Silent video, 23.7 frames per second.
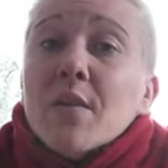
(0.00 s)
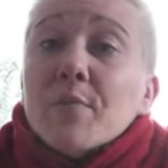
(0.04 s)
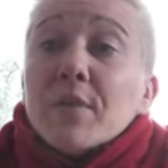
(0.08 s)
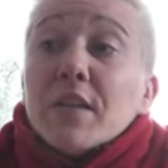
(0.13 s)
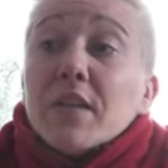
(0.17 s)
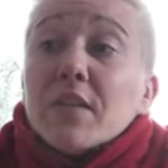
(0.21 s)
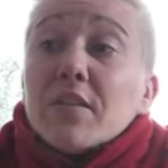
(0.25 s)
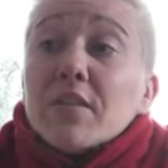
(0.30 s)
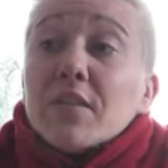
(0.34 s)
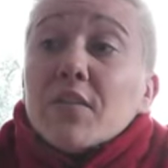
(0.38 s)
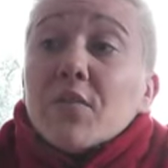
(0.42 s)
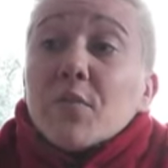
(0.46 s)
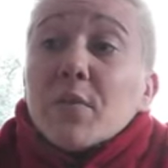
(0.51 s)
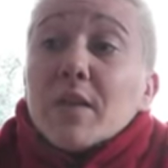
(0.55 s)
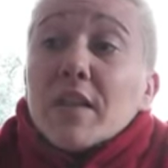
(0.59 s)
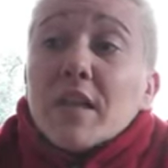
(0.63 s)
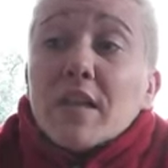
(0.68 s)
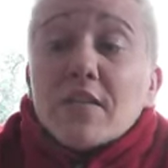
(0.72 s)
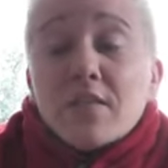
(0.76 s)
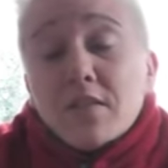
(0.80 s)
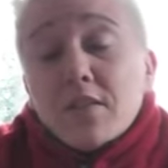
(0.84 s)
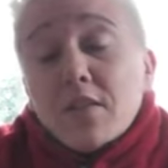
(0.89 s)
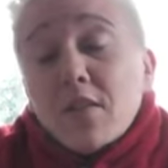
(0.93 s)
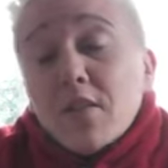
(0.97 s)
Because if we
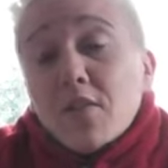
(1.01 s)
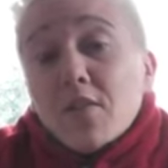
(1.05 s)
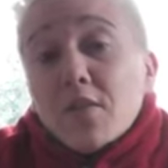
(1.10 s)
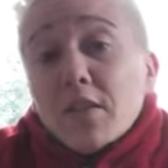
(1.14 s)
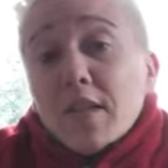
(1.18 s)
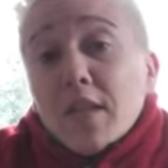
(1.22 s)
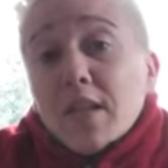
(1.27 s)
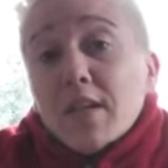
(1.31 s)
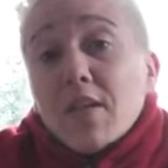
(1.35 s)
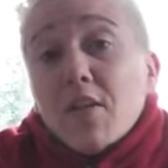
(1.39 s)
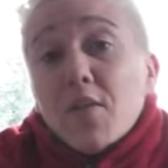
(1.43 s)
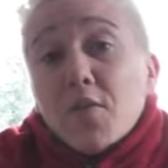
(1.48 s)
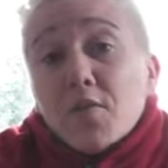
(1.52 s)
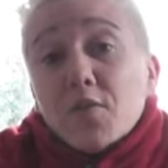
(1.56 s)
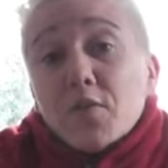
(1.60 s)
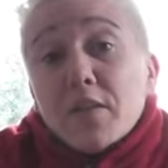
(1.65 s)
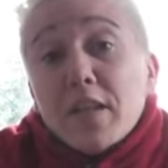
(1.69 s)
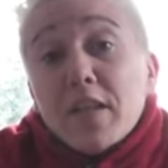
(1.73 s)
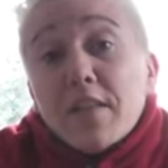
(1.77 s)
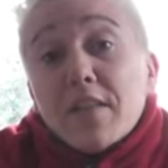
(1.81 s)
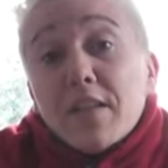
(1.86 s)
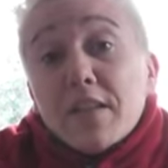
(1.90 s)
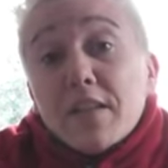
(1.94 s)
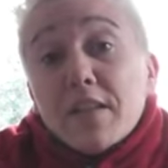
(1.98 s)
don't start looking after
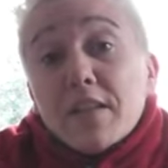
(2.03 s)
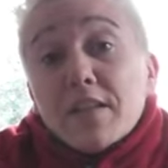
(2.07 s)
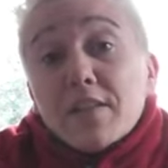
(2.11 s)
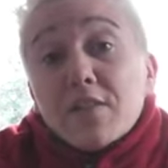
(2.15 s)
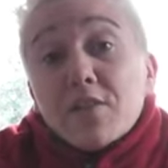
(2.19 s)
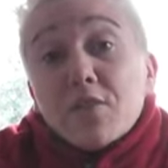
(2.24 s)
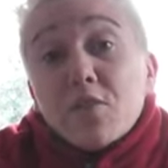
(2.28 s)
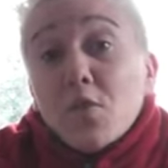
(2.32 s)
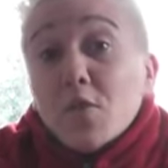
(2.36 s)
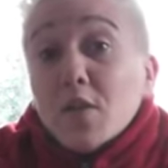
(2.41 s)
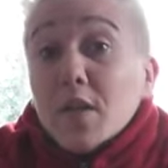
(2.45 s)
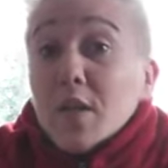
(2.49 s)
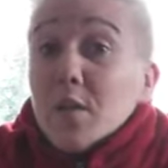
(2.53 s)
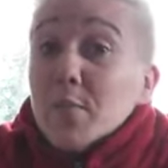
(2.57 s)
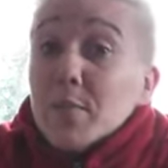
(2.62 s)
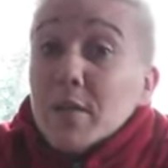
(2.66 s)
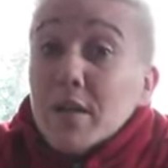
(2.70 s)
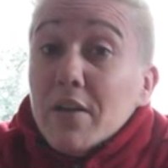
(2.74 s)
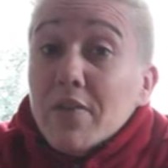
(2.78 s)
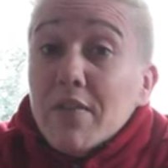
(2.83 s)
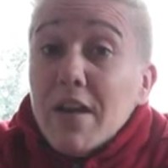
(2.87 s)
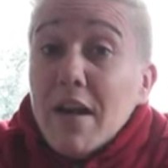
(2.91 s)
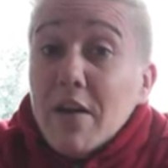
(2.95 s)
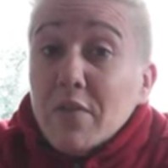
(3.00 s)
it, then it's not going to be
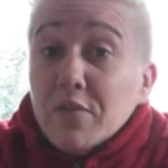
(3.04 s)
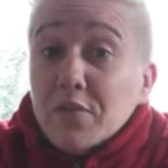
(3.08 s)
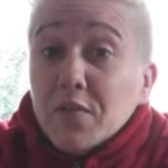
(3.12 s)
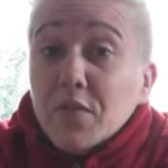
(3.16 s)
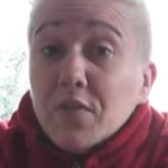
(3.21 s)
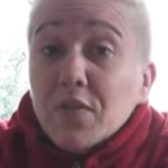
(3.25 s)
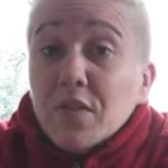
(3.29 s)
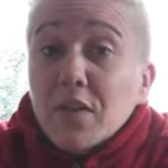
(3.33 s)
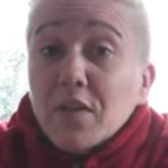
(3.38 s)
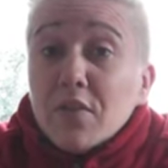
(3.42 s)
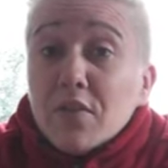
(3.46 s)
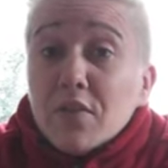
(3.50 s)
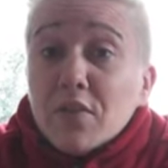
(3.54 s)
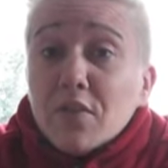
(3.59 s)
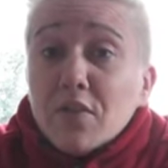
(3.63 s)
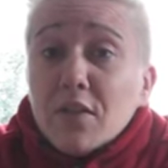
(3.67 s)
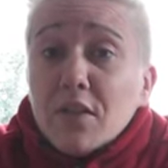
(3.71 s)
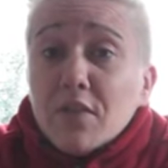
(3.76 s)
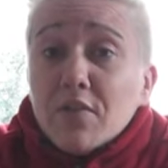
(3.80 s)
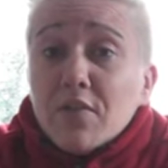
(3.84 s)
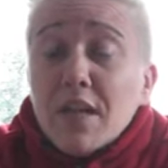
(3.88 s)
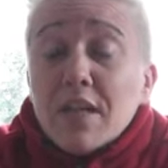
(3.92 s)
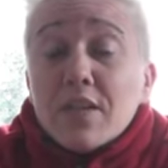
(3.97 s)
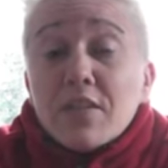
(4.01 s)
around for future
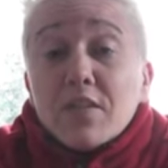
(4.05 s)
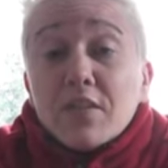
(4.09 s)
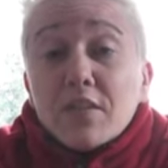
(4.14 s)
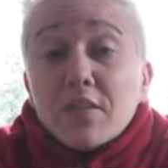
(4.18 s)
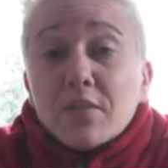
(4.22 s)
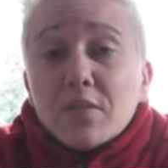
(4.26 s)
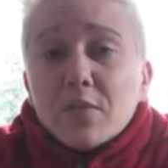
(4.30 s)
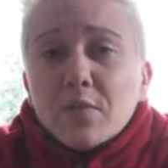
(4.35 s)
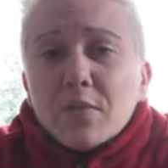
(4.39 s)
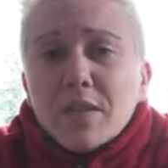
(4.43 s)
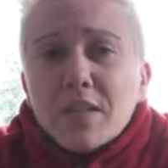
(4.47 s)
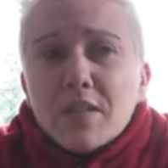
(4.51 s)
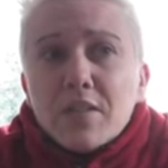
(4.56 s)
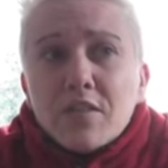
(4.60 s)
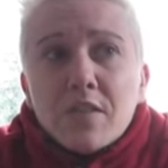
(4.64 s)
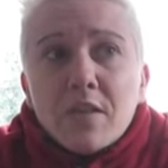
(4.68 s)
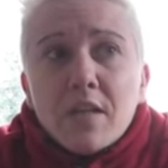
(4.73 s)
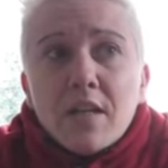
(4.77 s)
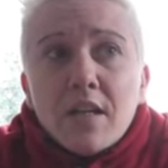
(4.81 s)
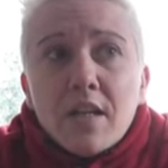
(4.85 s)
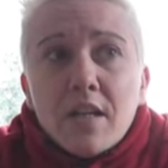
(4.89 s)
generations, which